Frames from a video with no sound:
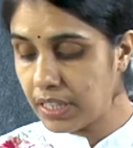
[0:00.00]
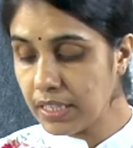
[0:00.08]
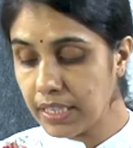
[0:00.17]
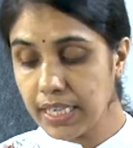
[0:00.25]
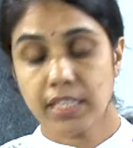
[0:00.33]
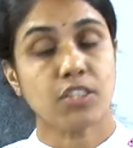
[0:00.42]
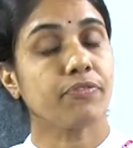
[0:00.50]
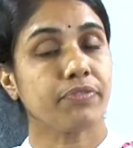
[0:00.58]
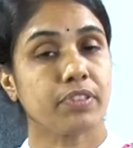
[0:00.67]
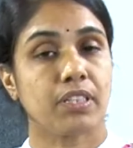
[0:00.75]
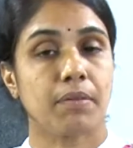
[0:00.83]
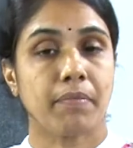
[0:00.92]
each
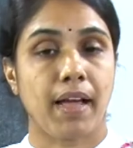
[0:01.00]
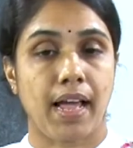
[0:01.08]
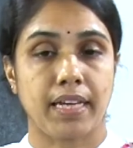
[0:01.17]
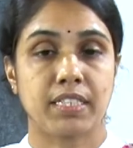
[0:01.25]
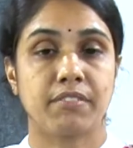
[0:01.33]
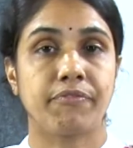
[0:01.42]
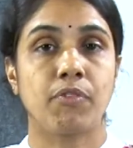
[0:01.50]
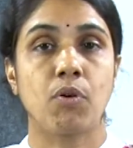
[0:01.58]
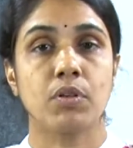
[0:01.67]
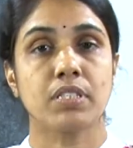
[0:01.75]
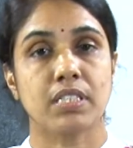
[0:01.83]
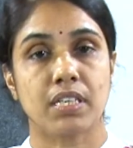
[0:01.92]
of them has
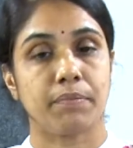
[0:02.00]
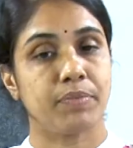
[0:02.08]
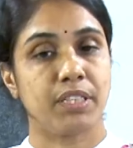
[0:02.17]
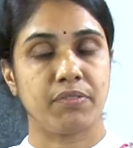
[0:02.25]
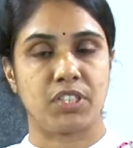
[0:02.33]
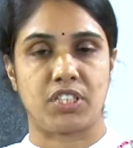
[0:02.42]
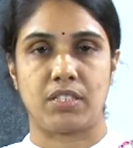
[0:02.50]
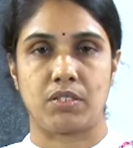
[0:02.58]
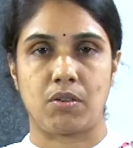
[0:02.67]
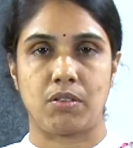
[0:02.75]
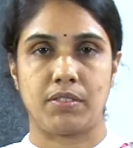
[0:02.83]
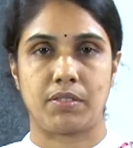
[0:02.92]
4 subdivisions
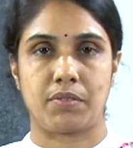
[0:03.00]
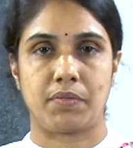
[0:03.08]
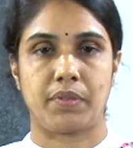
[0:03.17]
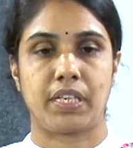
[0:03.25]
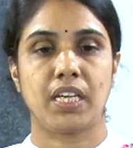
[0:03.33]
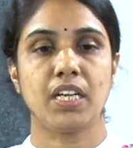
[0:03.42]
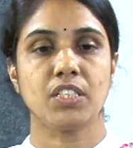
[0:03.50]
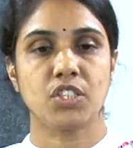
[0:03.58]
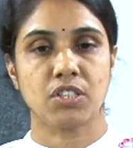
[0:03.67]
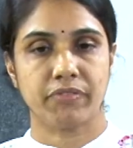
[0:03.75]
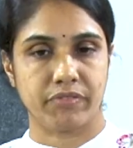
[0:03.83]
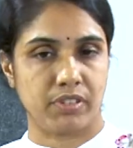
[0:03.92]
also.
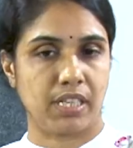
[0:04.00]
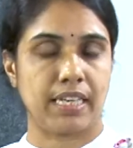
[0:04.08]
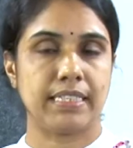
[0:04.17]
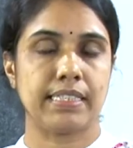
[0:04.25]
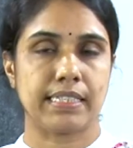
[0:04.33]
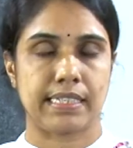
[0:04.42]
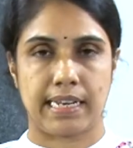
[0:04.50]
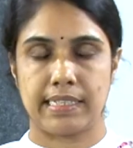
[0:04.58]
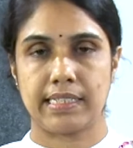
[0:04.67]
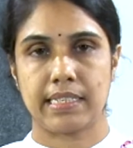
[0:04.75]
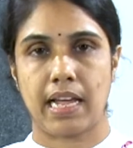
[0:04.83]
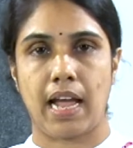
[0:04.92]
Each of these
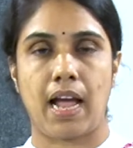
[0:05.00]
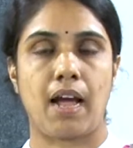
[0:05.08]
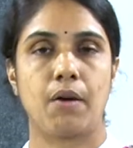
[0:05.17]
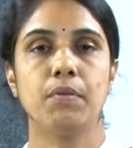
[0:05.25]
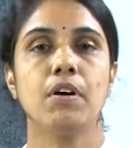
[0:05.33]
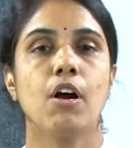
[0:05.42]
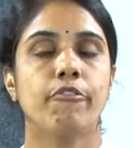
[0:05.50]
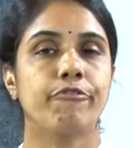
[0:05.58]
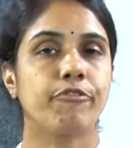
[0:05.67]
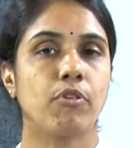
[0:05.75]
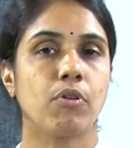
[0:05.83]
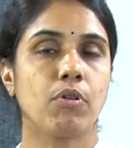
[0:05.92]
tenses have
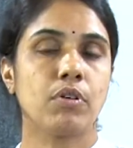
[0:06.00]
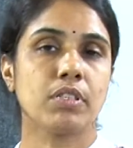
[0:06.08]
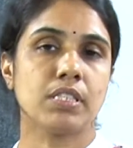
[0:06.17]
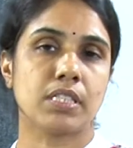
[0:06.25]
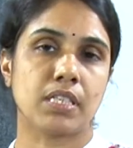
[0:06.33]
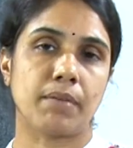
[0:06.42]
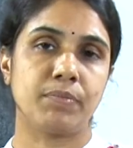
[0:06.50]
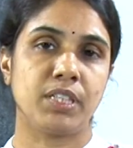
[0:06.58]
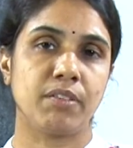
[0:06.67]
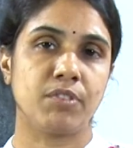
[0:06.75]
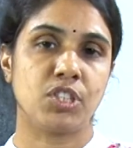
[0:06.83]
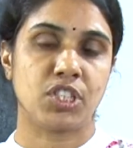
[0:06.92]
4
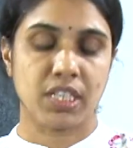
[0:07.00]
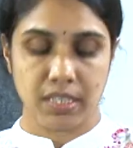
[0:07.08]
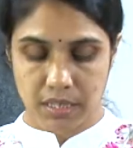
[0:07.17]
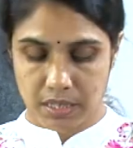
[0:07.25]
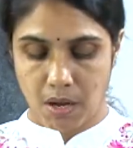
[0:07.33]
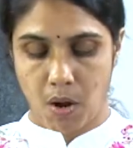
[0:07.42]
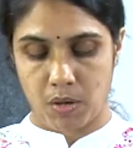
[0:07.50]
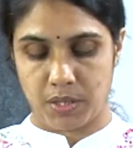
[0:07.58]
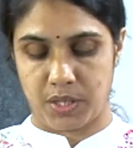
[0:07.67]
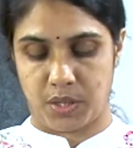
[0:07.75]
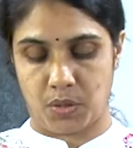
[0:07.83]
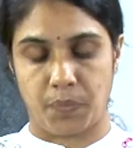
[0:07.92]
subdivisions
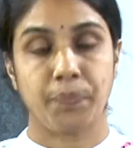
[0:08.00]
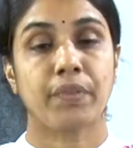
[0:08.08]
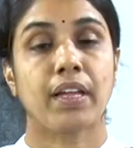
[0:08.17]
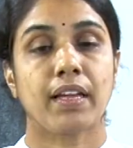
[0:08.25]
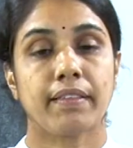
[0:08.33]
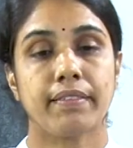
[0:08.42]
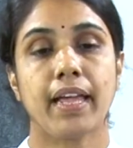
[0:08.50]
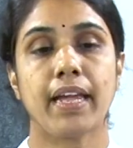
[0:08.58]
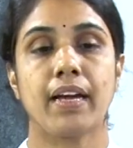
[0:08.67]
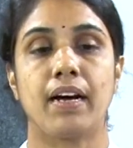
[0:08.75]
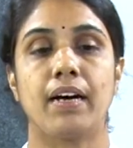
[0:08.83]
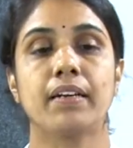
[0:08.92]
also.
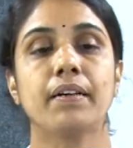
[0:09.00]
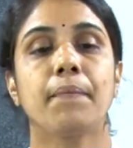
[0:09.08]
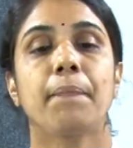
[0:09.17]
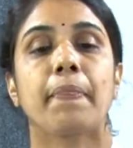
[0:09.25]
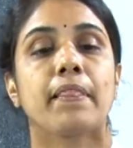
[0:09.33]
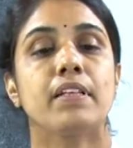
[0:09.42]
They are the